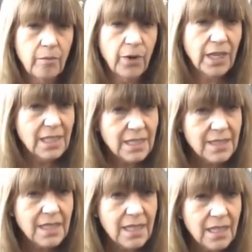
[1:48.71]

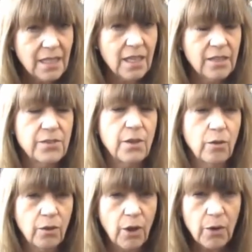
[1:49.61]
Pregnancy is a
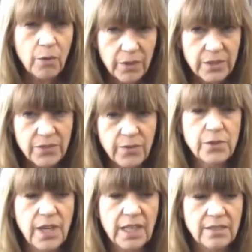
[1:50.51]
low risk for
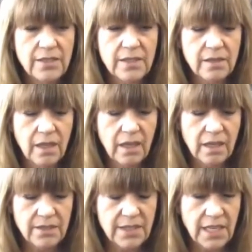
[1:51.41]

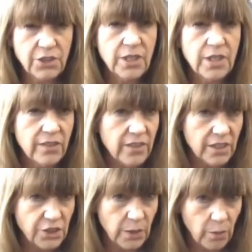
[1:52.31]
dissection in the
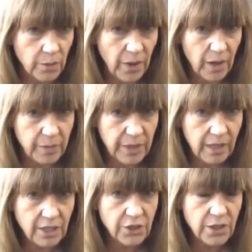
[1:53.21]
general
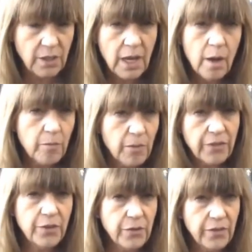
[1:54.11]
population, but
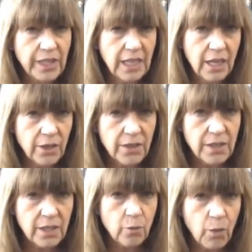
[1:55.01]
if you've
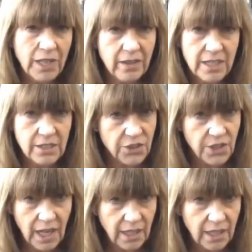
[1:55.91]
inherited one of these
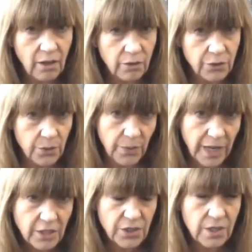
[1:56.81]
genetic
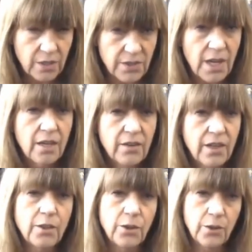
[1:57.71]
alterations,
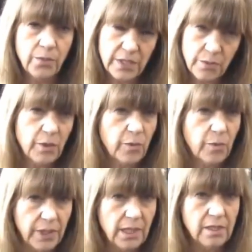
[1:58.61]
then your risk with
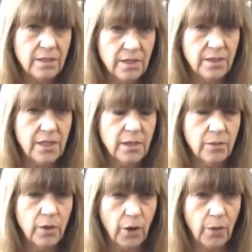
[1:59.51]
pregnancy
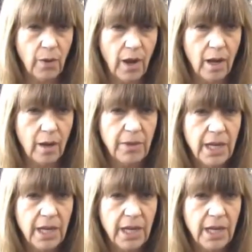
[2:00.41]
will go up.